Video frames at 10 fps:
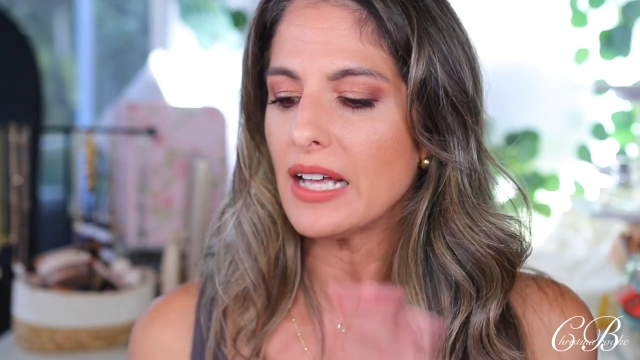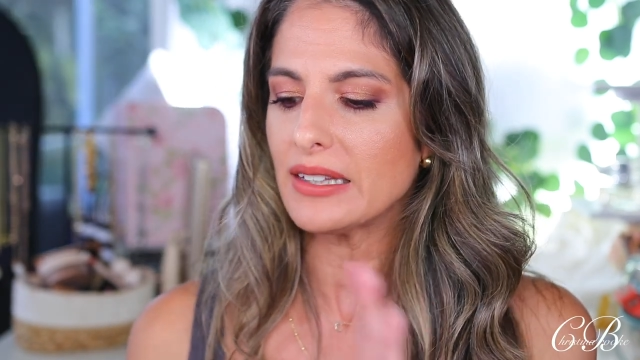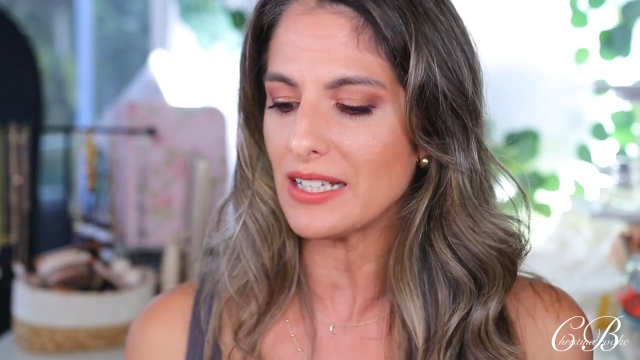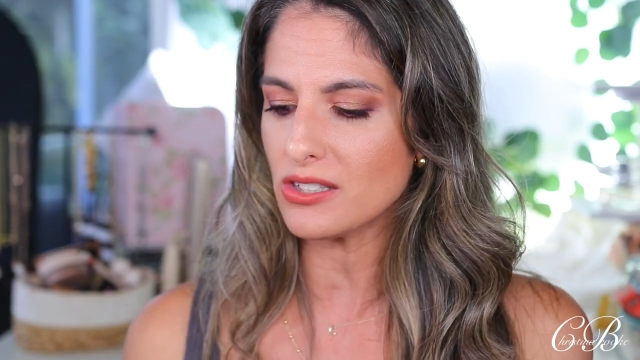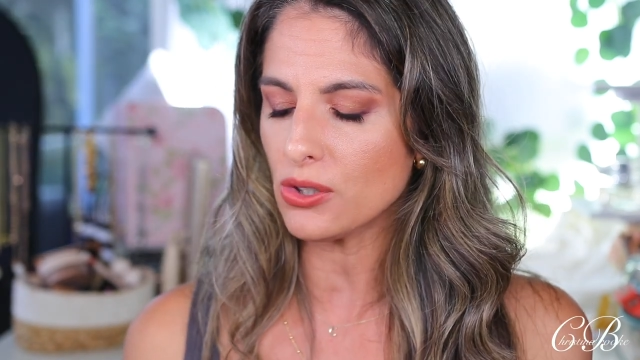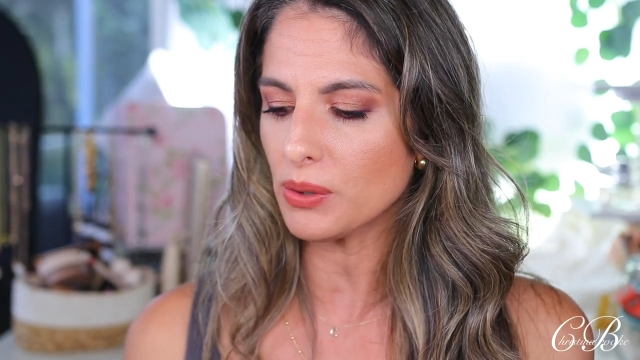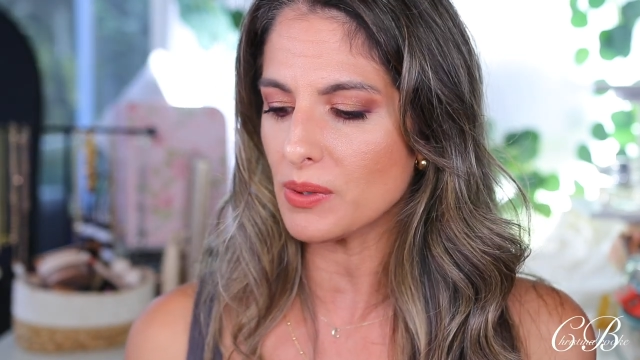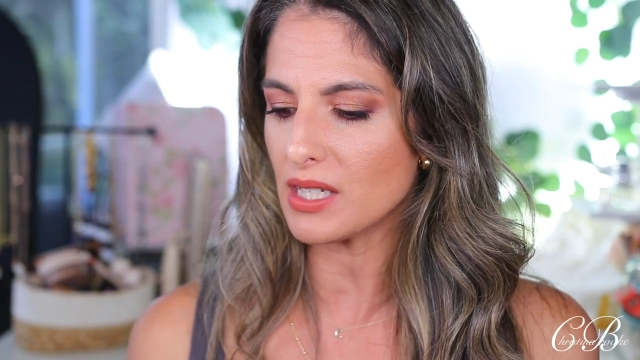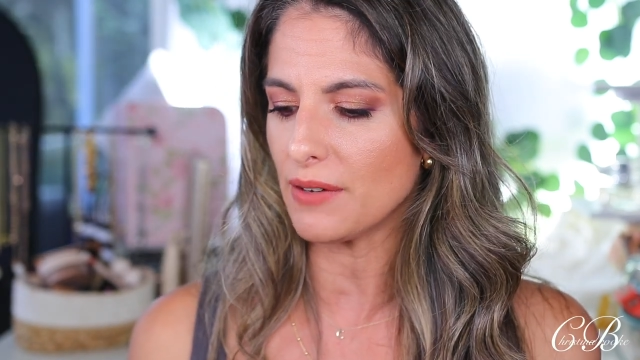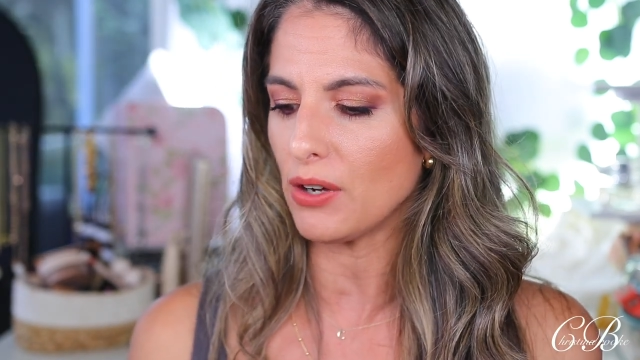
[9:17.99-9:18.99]
That's the only
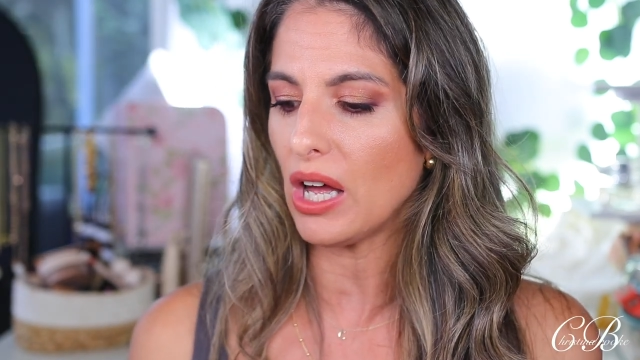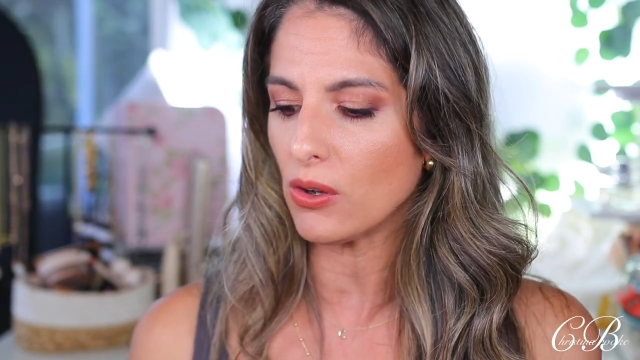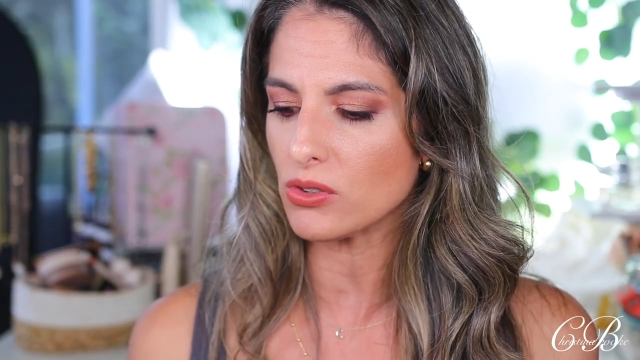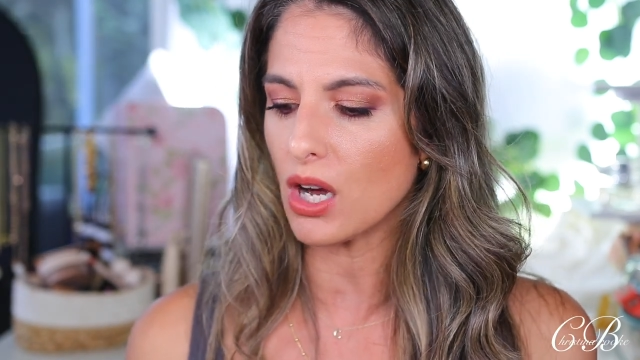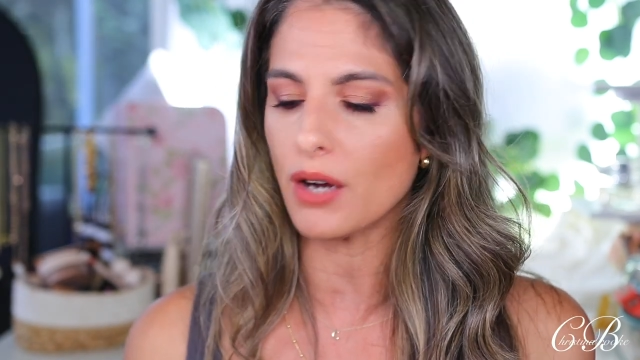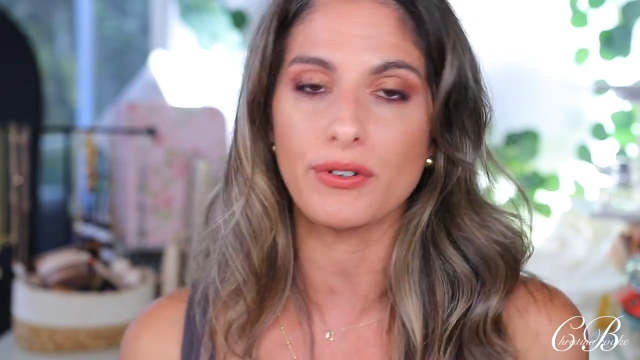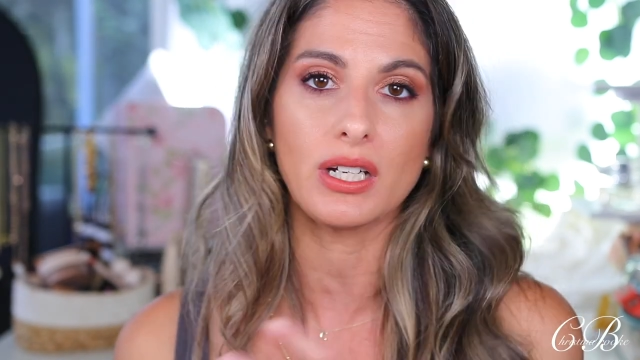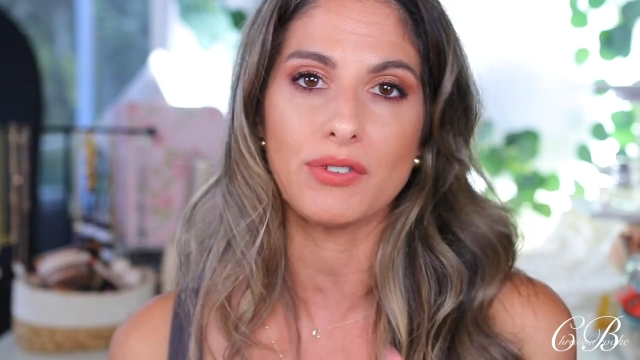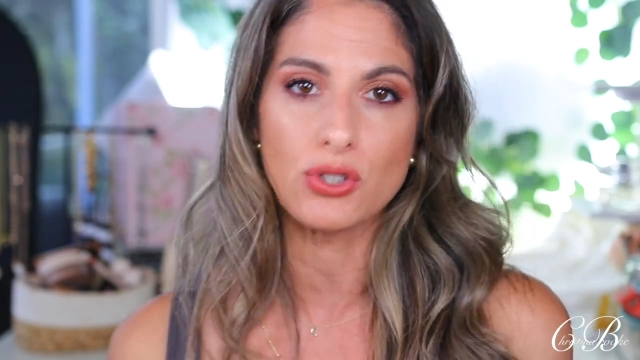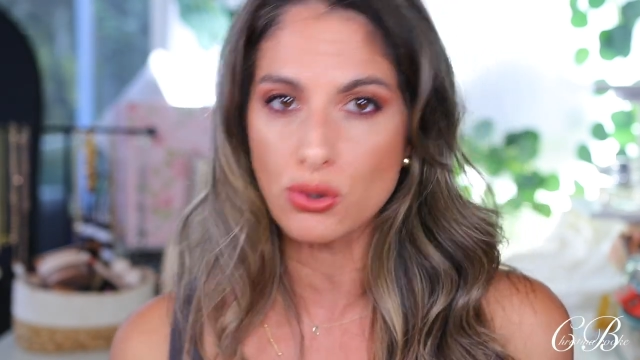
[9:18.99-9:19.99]
reason I've held off on
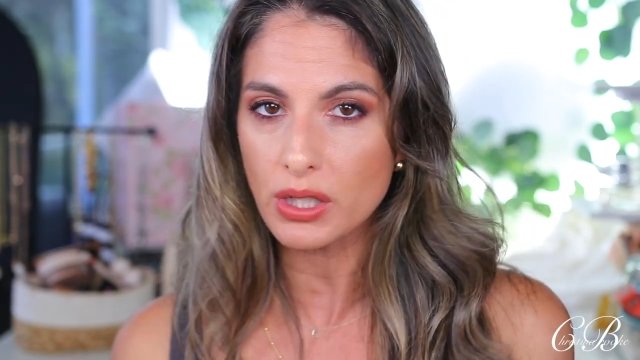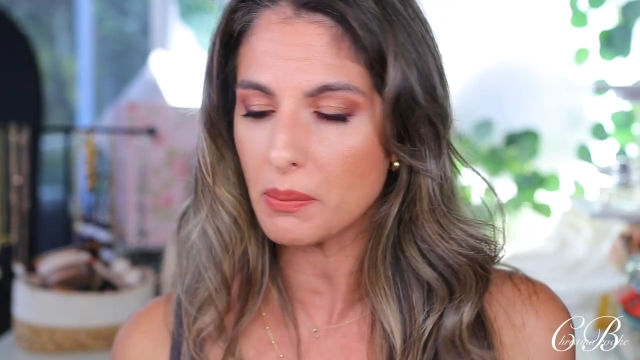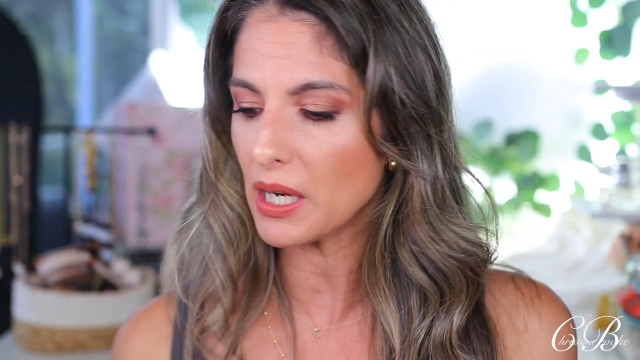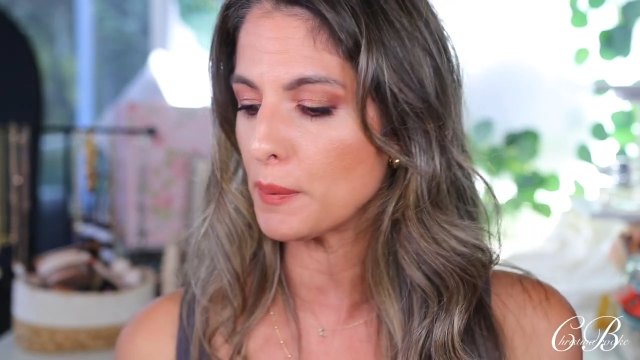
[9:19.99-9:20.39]
even doing a Make